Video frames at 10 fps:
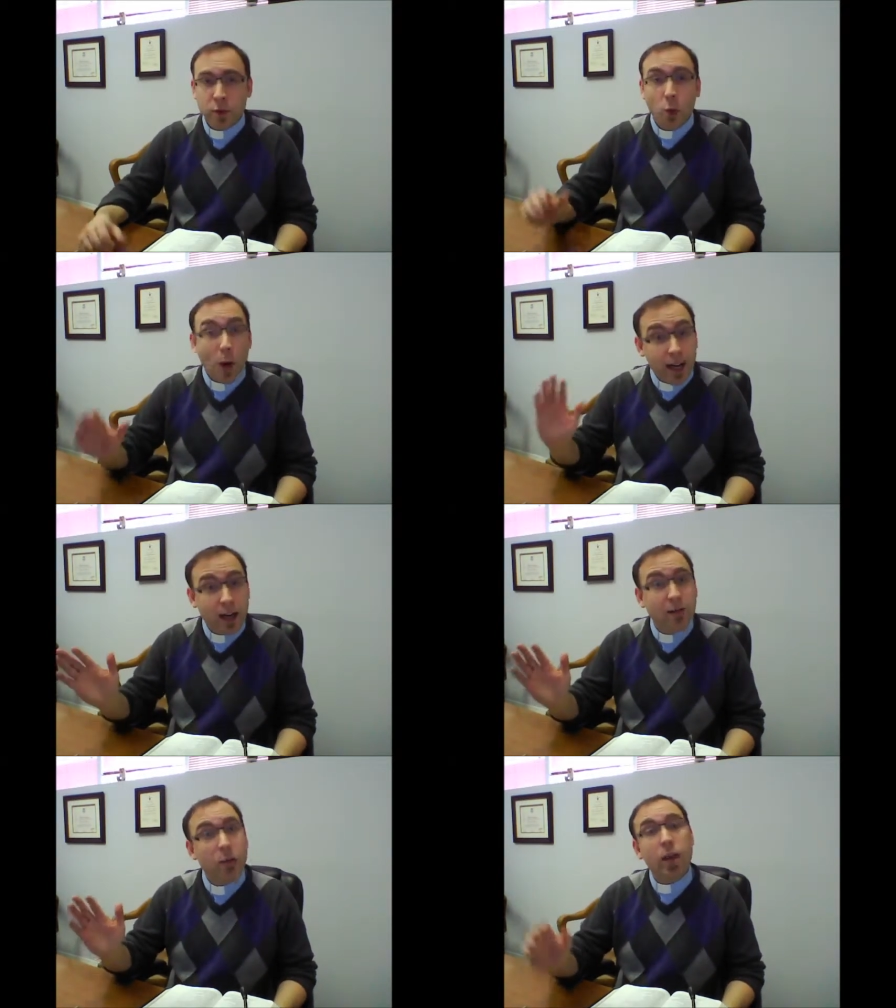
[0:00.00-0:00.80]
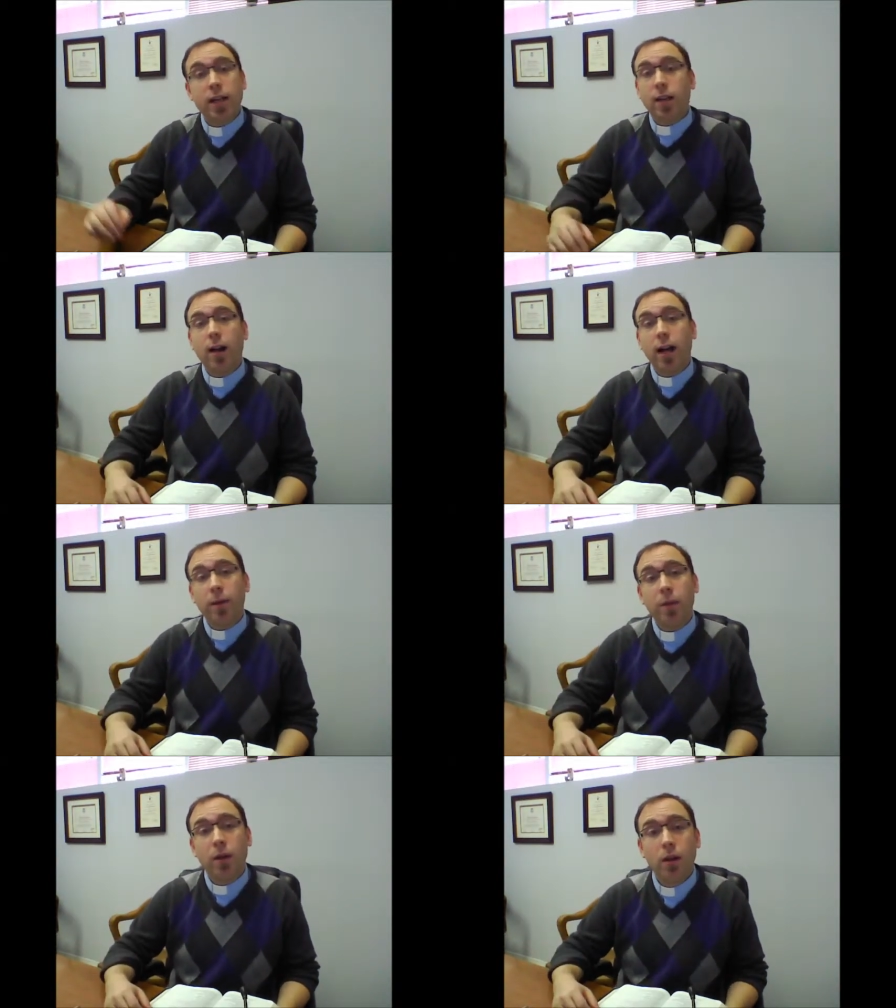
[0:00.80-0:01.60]
waiting for that
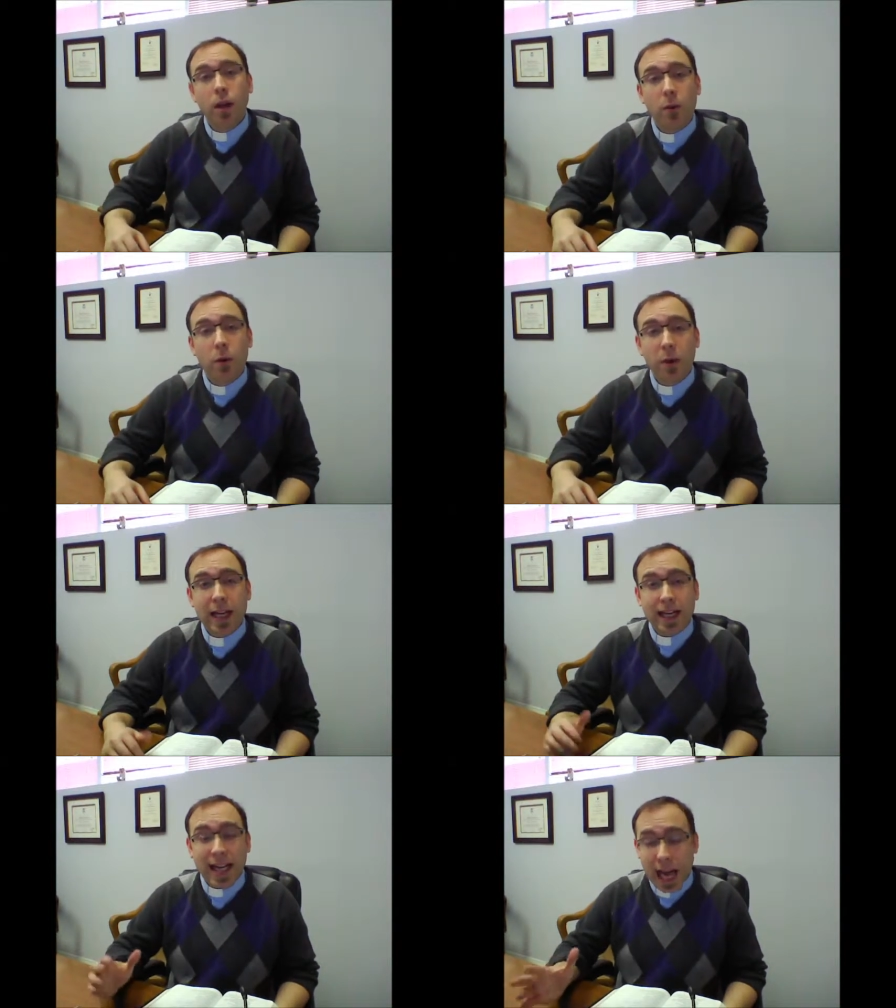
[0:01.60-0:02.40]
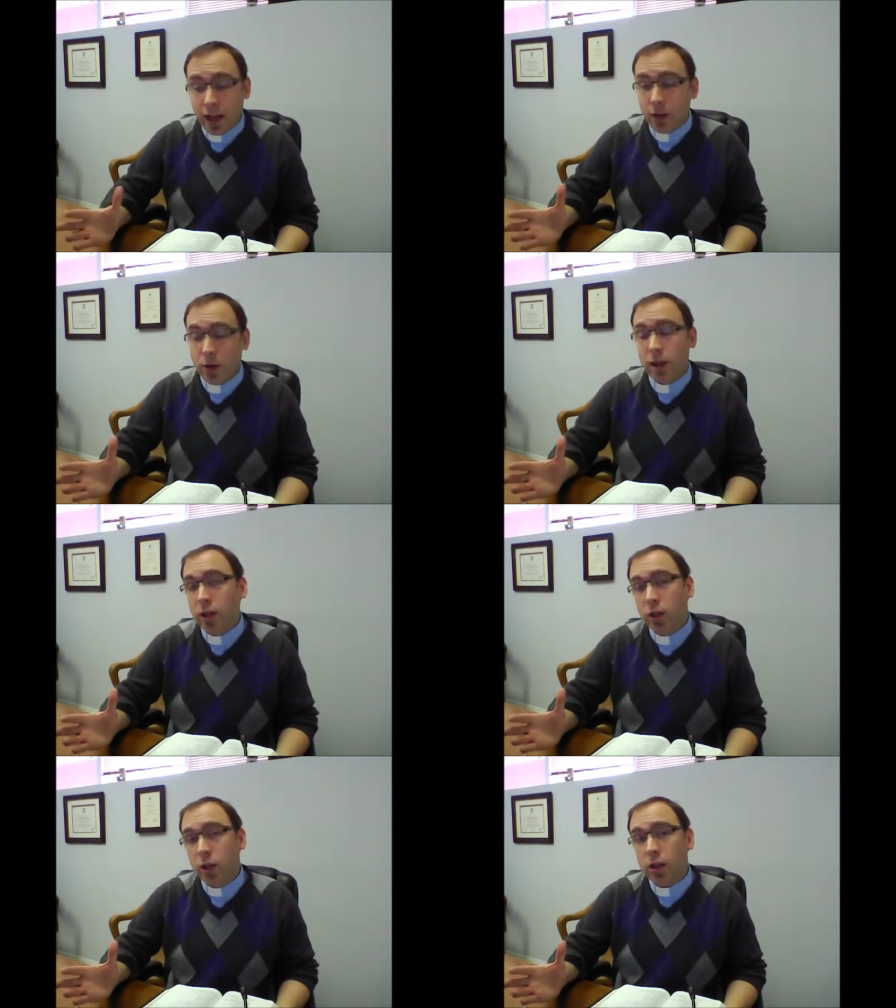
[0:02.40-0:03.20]
time when we can gather in the
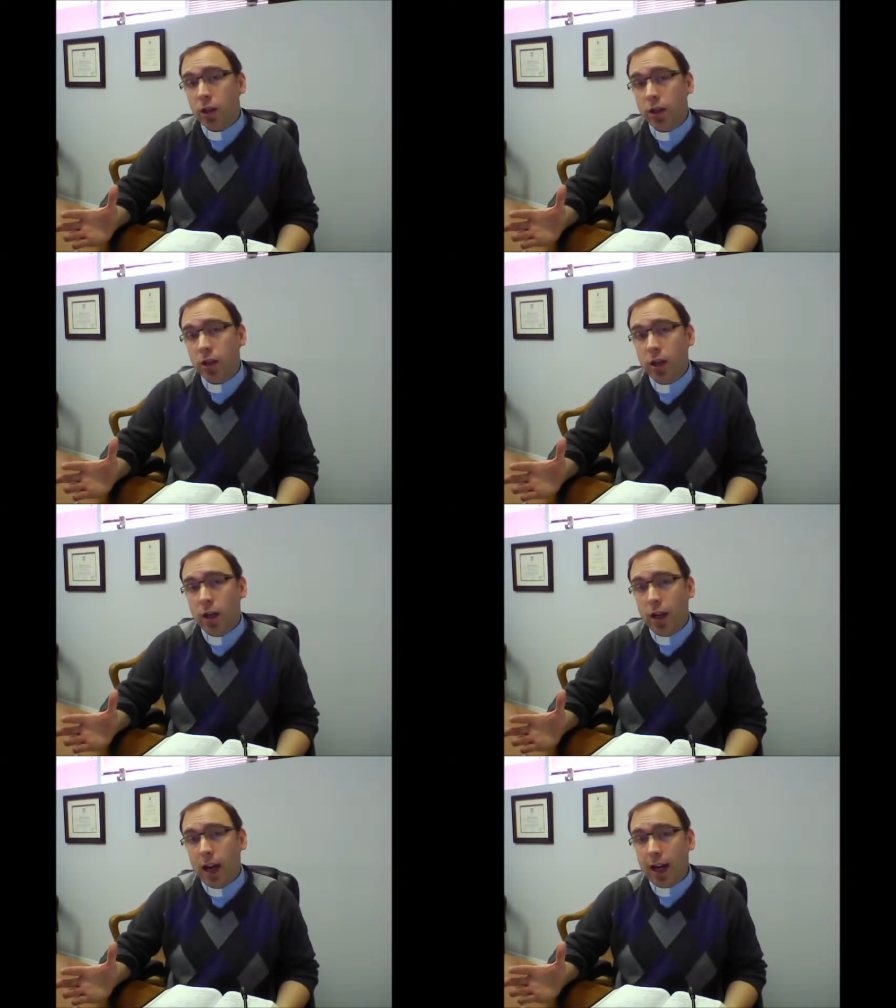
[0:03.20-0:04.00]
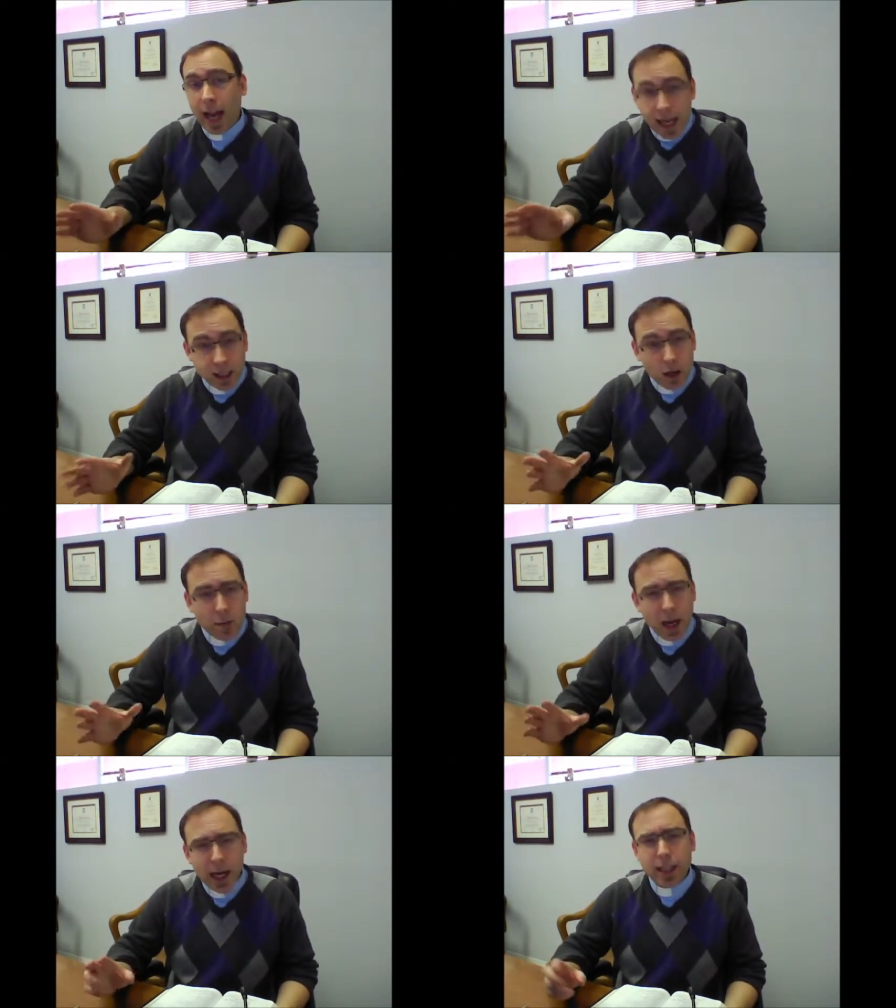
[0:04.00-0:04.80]
church and cast our
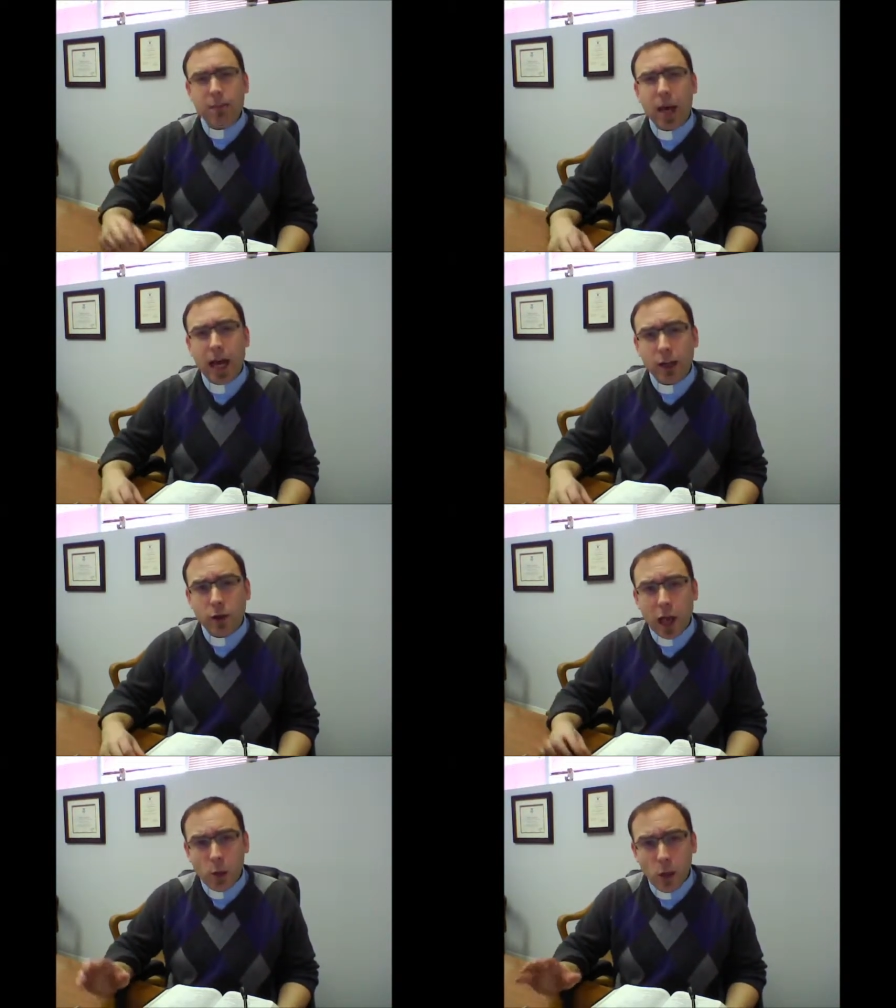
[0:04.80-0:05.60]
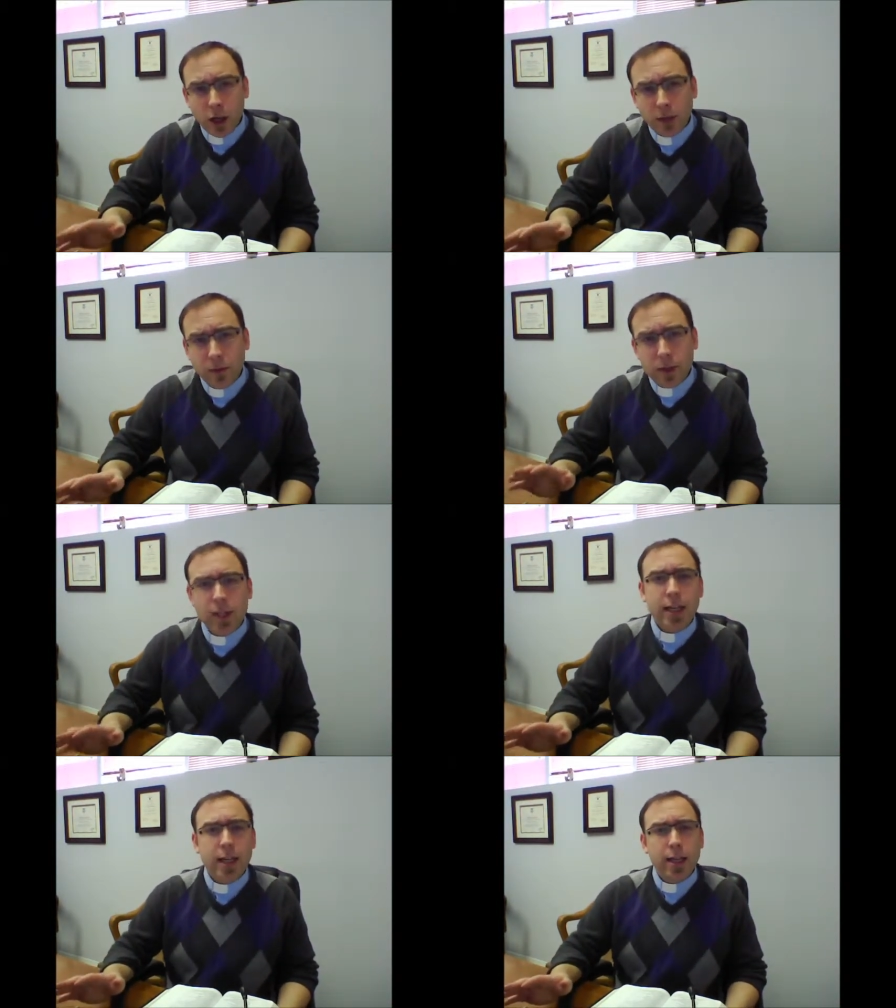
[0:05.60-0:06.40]
minds back to that wonderful
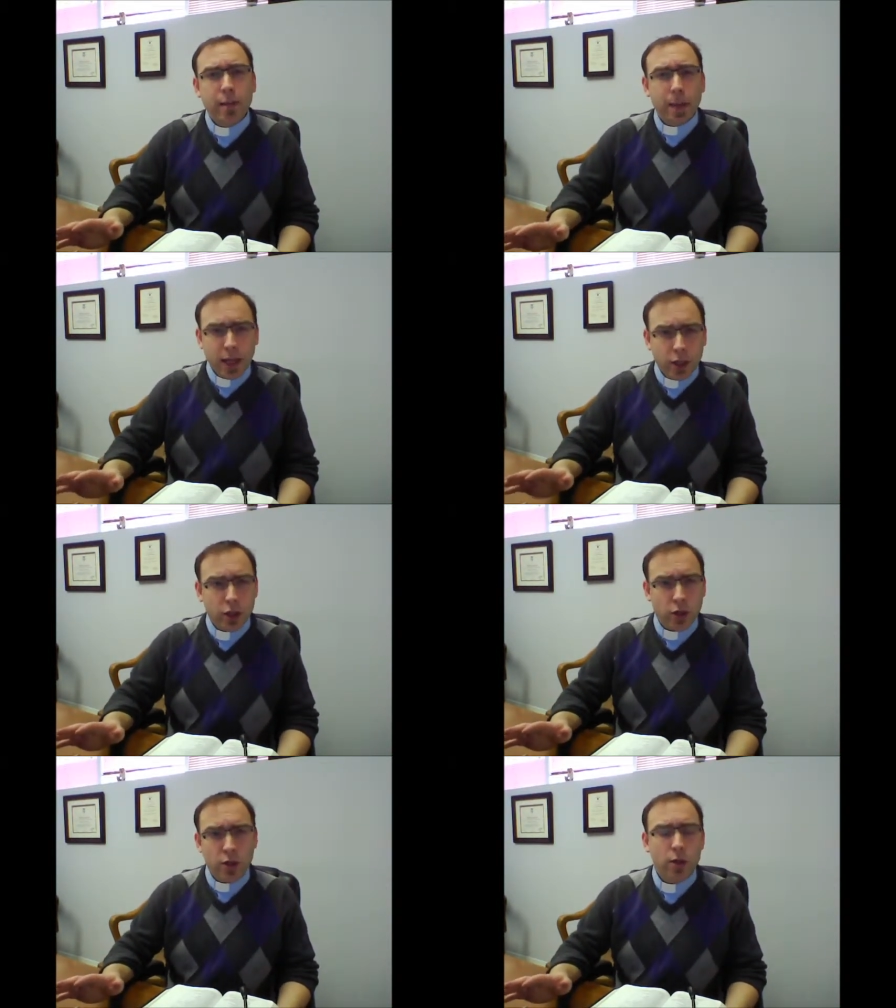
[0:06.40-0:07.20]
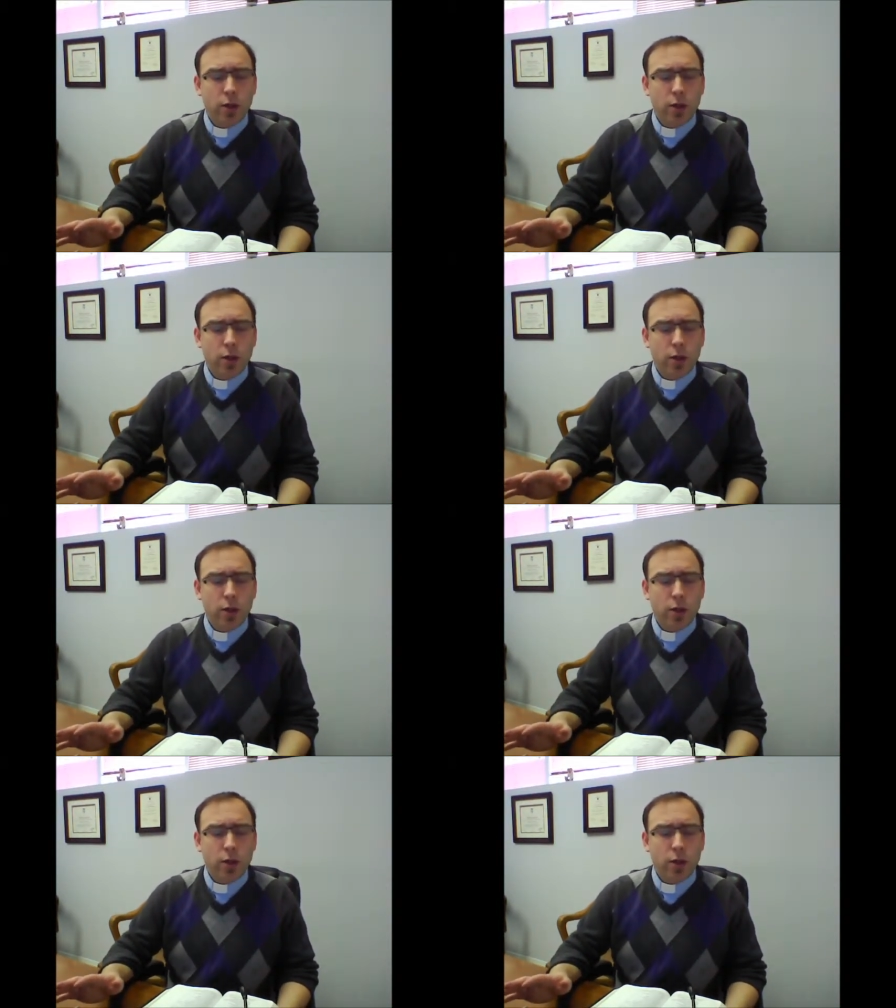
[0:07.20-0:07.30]
scene in the manger